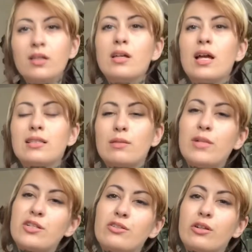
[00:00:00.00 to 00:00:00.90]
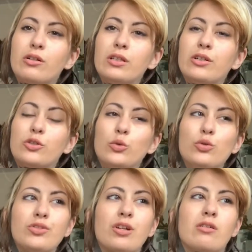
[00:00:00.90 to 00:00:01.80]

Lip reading: As I mentioned earlier, tools are